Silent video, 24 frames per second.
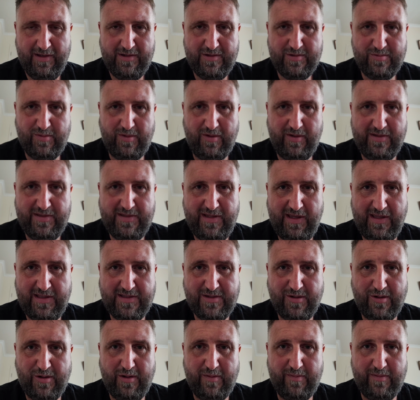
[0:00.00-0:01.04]
it's YT
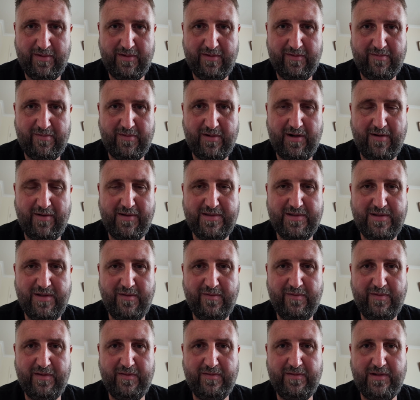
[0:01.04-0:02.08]
type, and a Ferrari
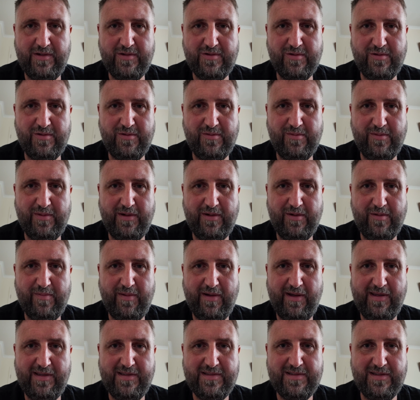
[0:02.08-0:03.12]
250 short
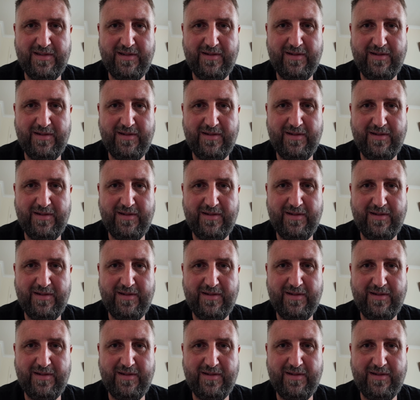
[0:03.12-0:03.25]
wheelbase,